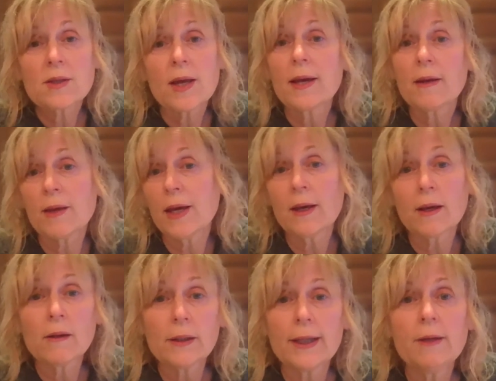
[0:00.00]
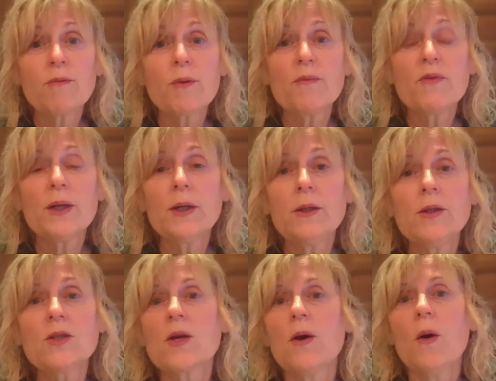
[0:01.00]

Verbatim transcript: They, they can glean from fields,